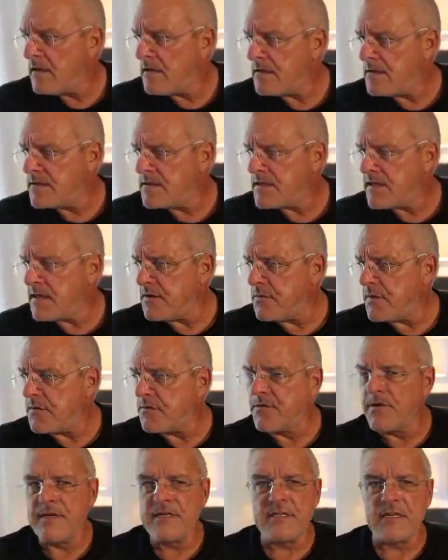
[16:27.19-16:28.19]
You see, we
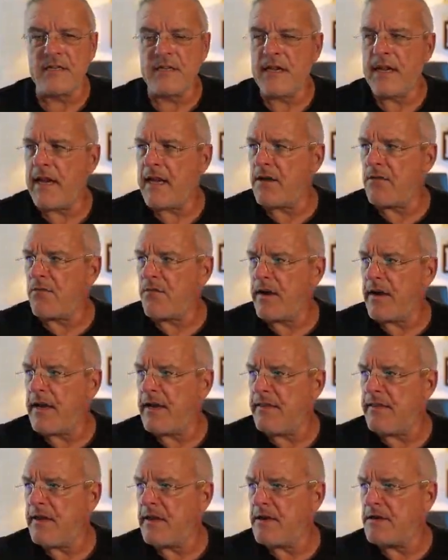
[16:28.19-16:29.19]
recently had a
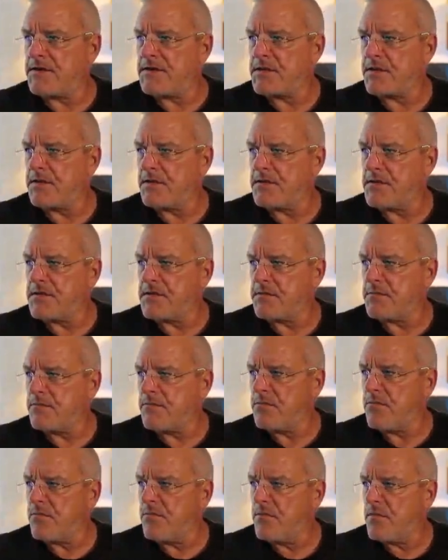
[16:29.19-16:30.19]
rain there, so there's
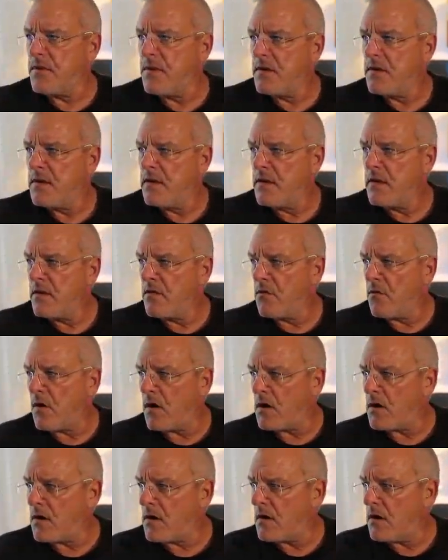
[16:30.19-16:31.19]
some
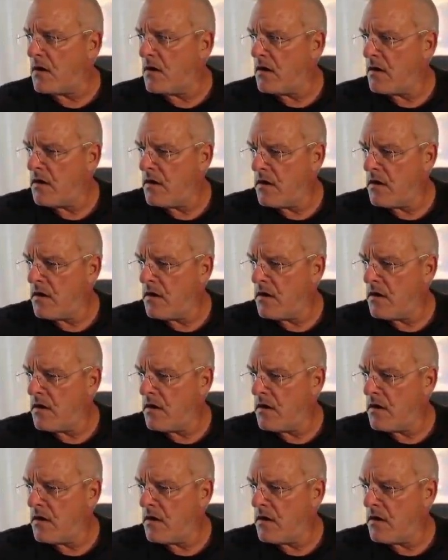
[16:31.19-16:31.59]
water.